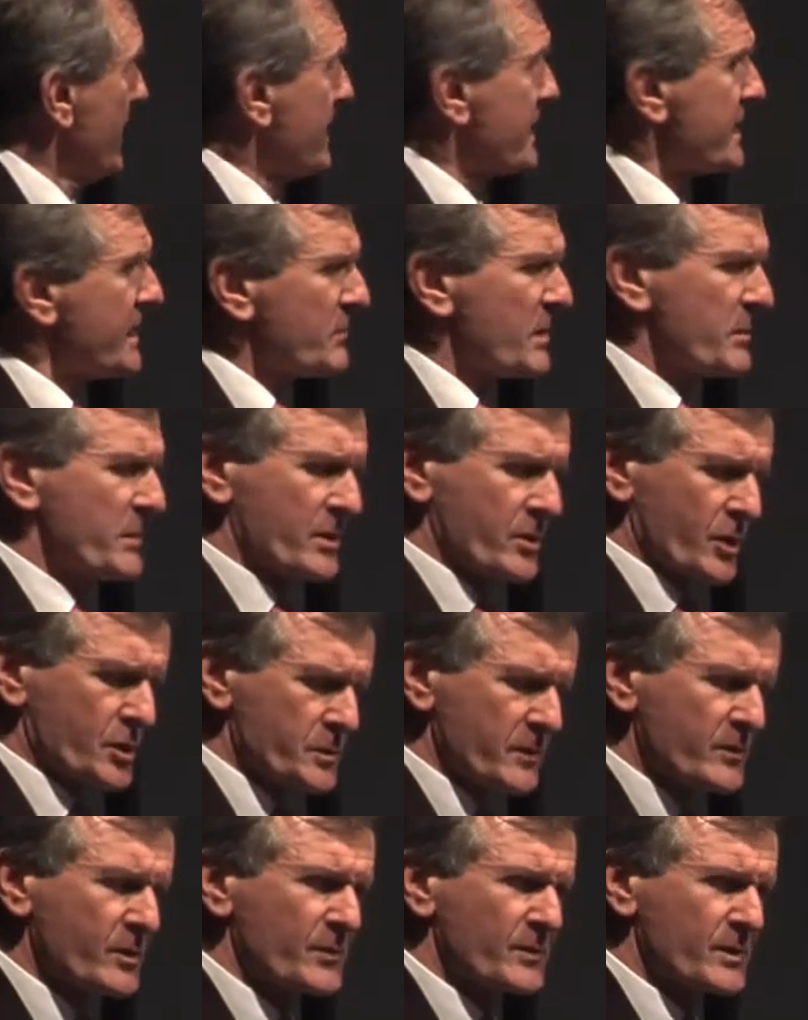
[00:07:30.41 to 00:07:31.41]
simply because
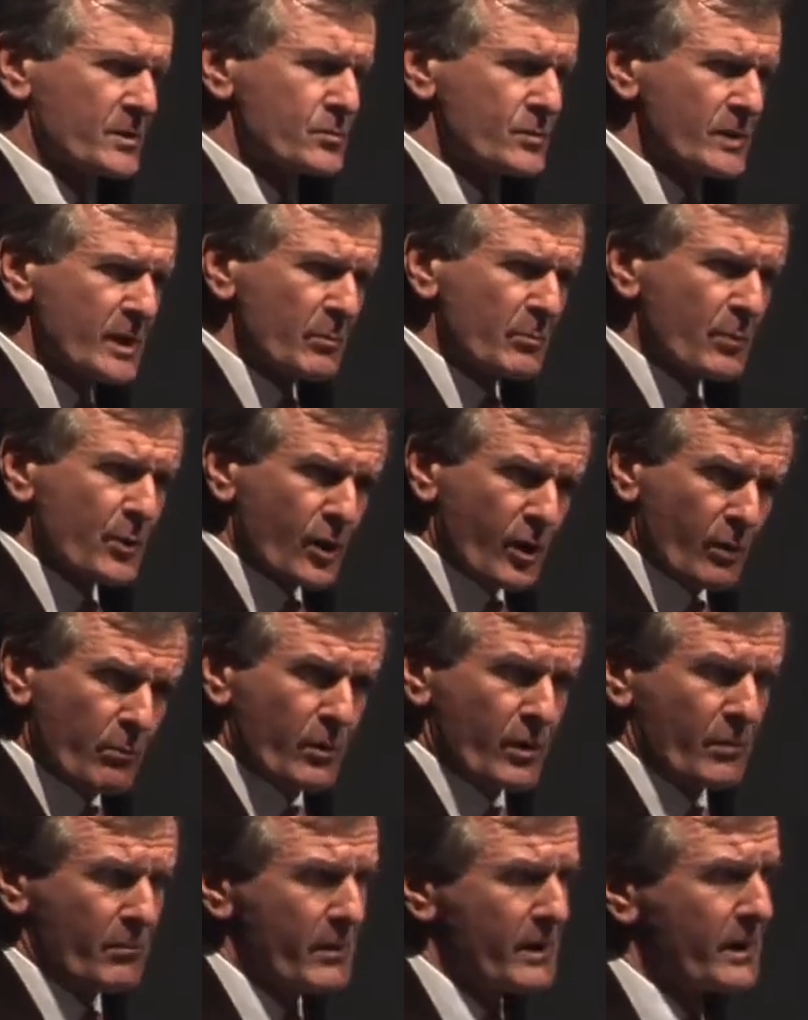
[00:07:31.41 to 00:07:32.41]
we've got this real
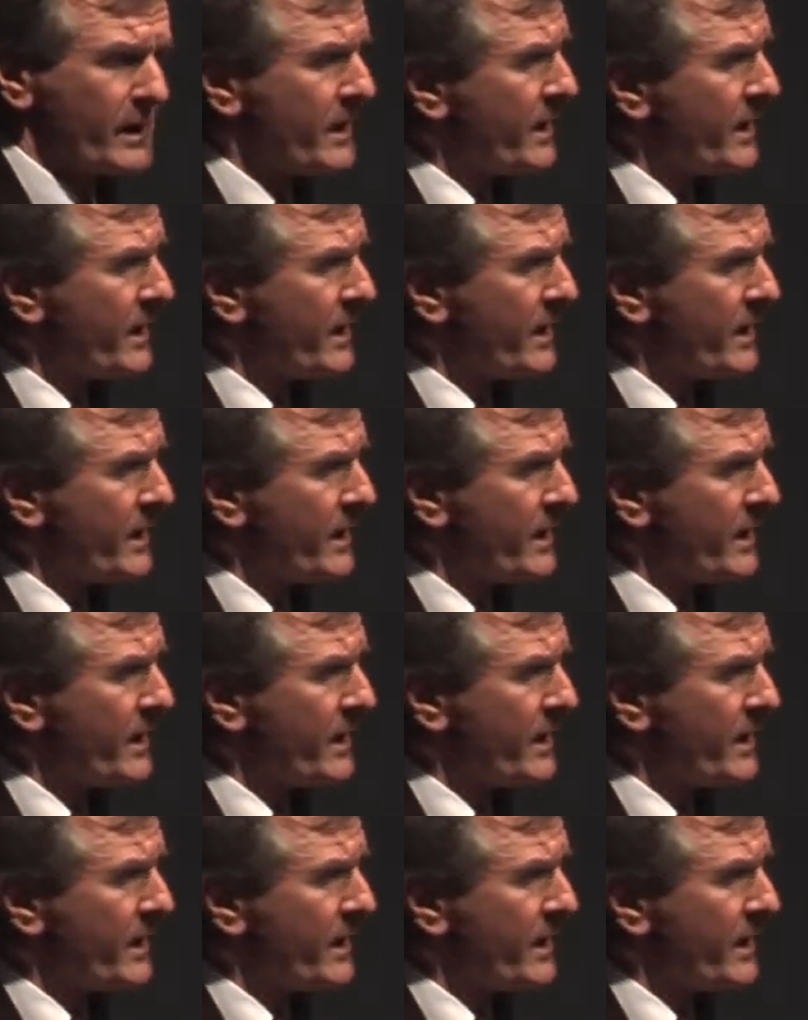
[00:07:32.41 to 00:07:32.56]
problem